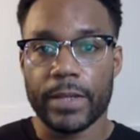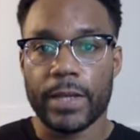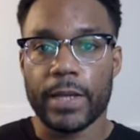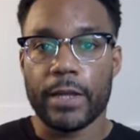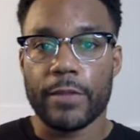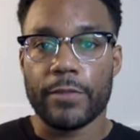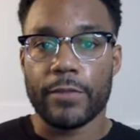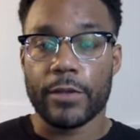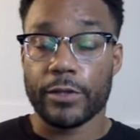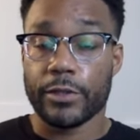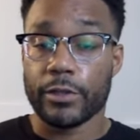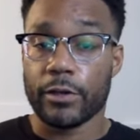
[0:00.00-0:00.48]

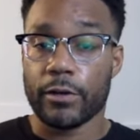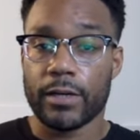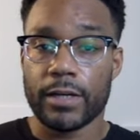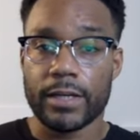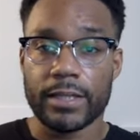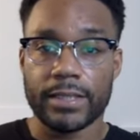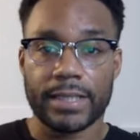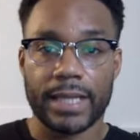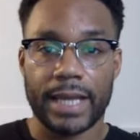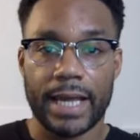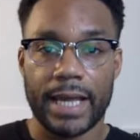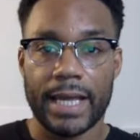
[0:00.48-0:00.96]
the daughter
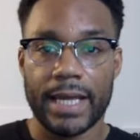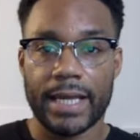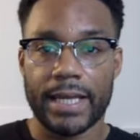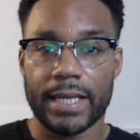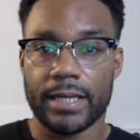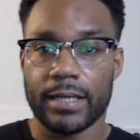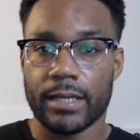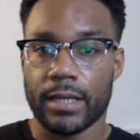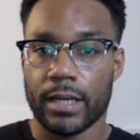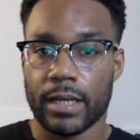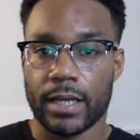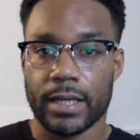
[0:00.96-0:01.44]
has
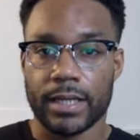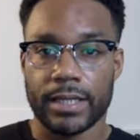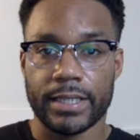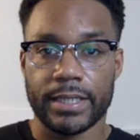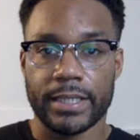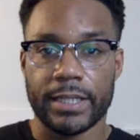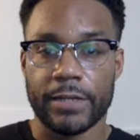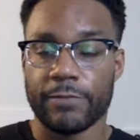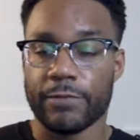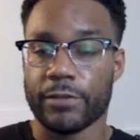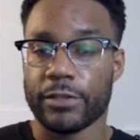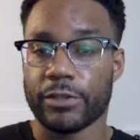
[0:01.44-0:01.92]
had
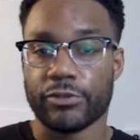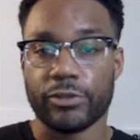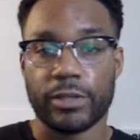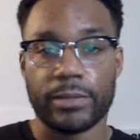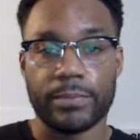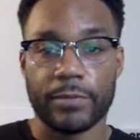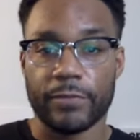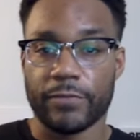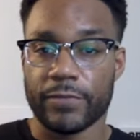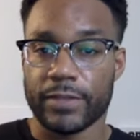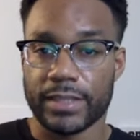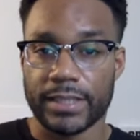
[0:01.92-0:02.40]
different
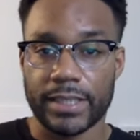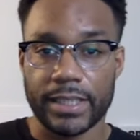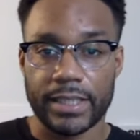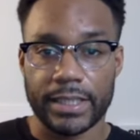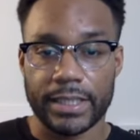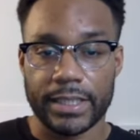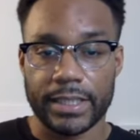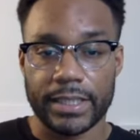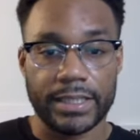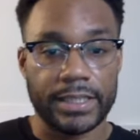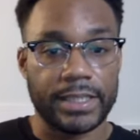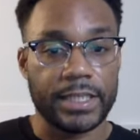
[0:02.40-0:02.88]
treatment
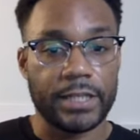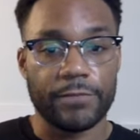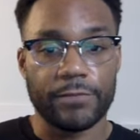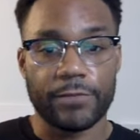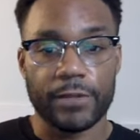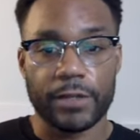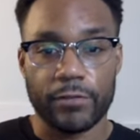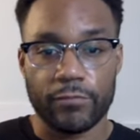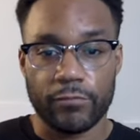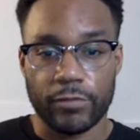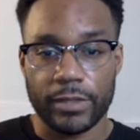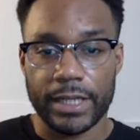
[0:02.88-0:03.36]
facilities,
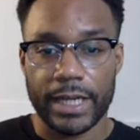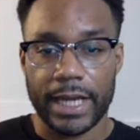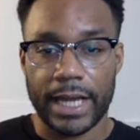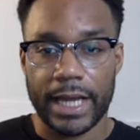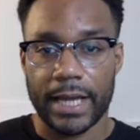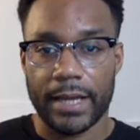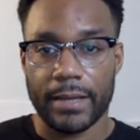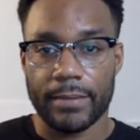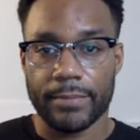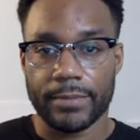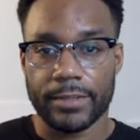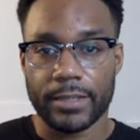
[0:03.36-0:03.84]
different
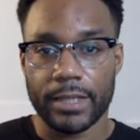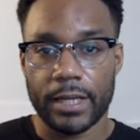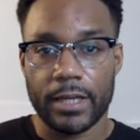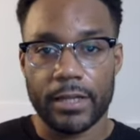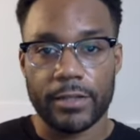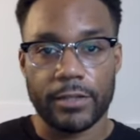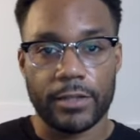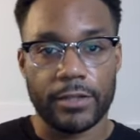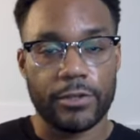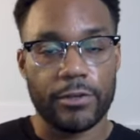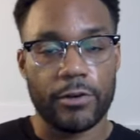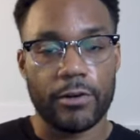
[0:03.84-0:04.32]
rehabs.
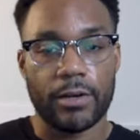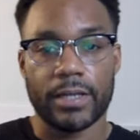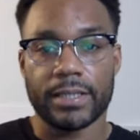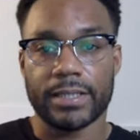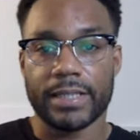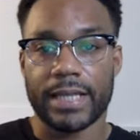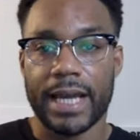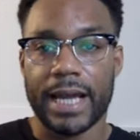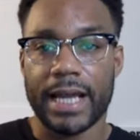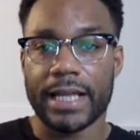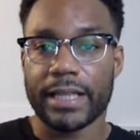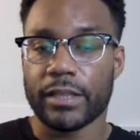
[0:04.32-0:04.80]
The daughter has
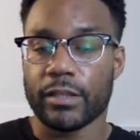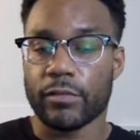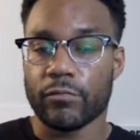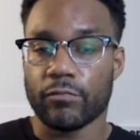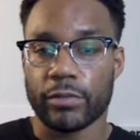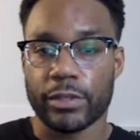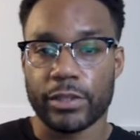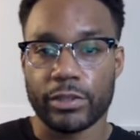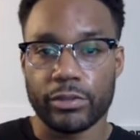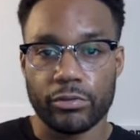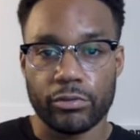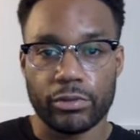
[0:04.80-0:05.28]
had the
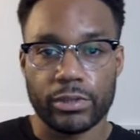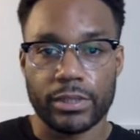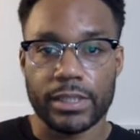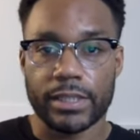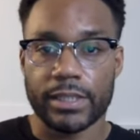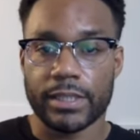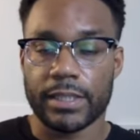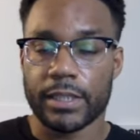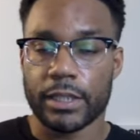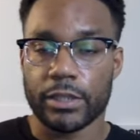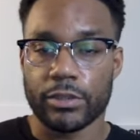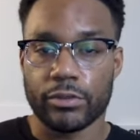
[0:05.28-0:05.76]

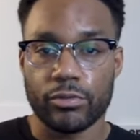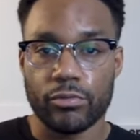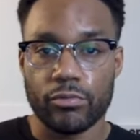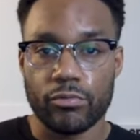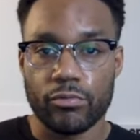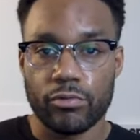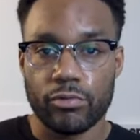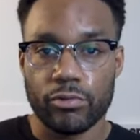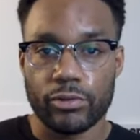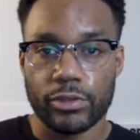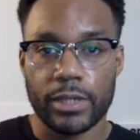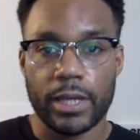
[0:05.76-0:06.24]
resources and the
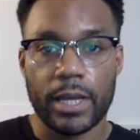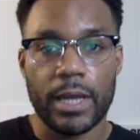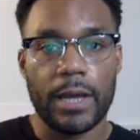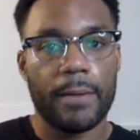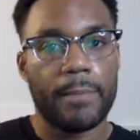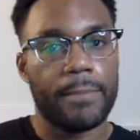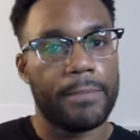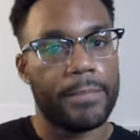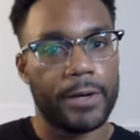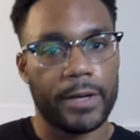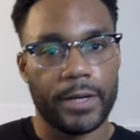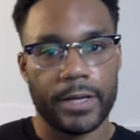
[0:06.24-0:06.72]
tools,
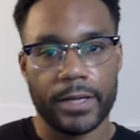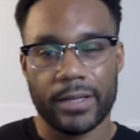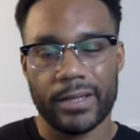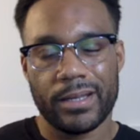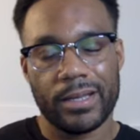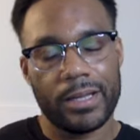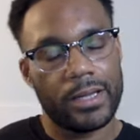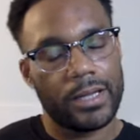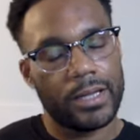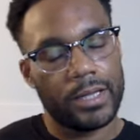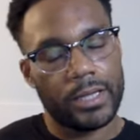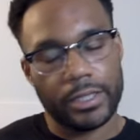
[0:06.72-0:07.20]
but
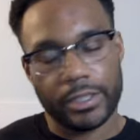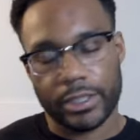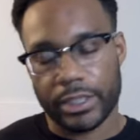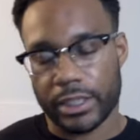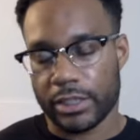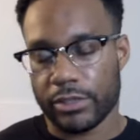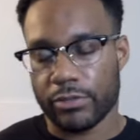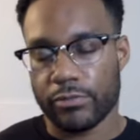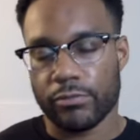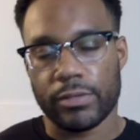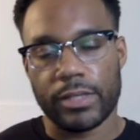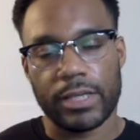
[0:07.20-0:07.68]

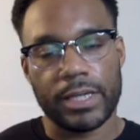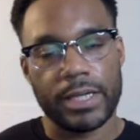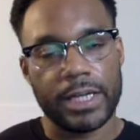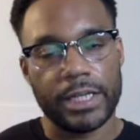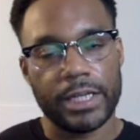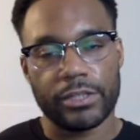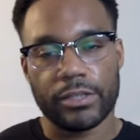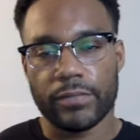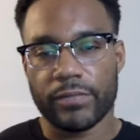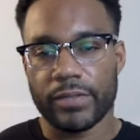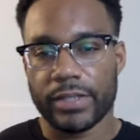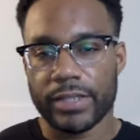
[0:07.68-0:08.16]
just through the
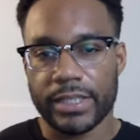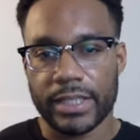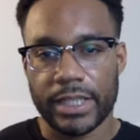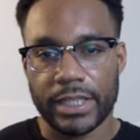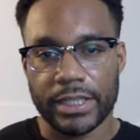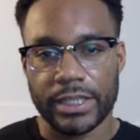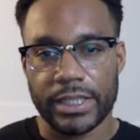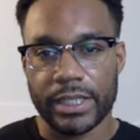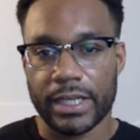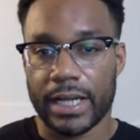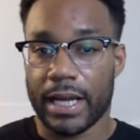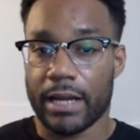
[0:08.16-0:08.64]
nature of
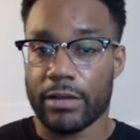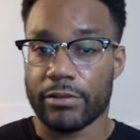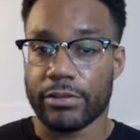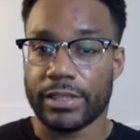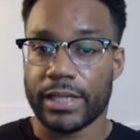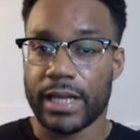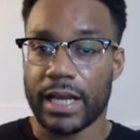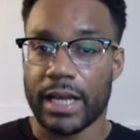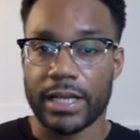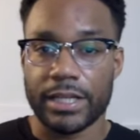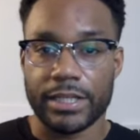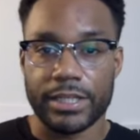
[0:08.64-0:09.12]
addiction, how
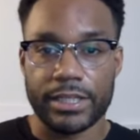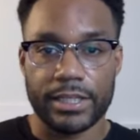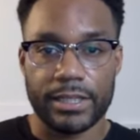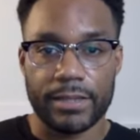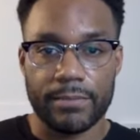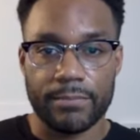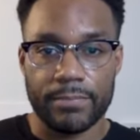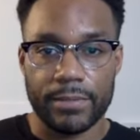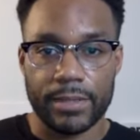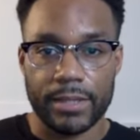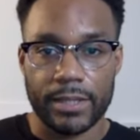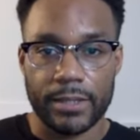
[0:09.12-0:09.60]
challenging it
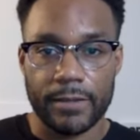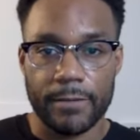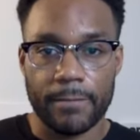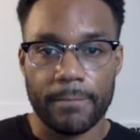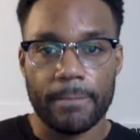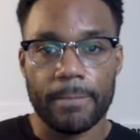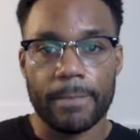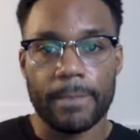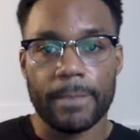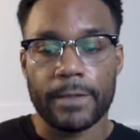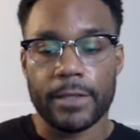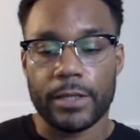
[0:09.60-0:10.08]
can be,
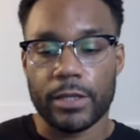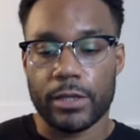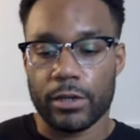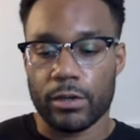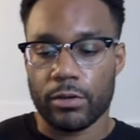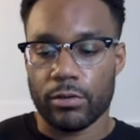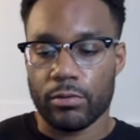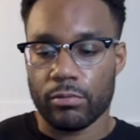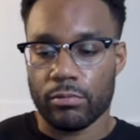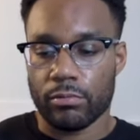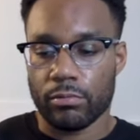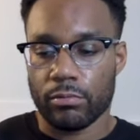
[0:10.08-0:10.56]
you
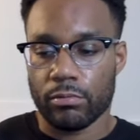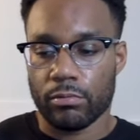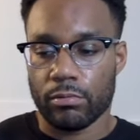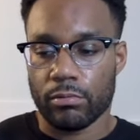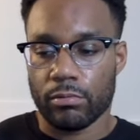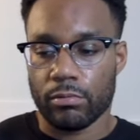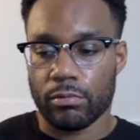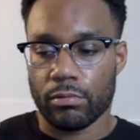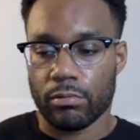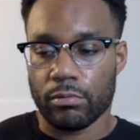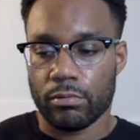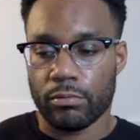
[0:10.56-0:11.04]
know,
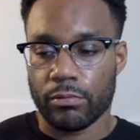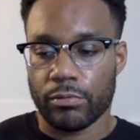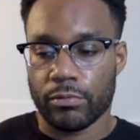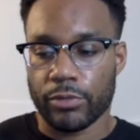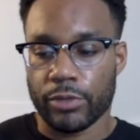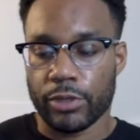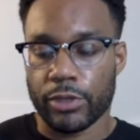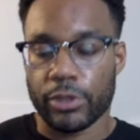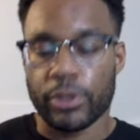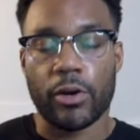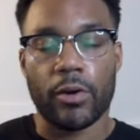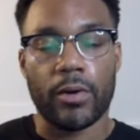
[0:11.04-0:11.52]

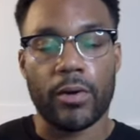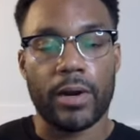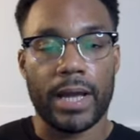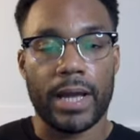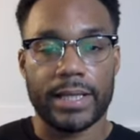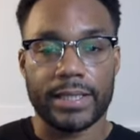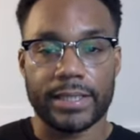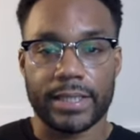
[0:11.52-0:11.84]
the daughter has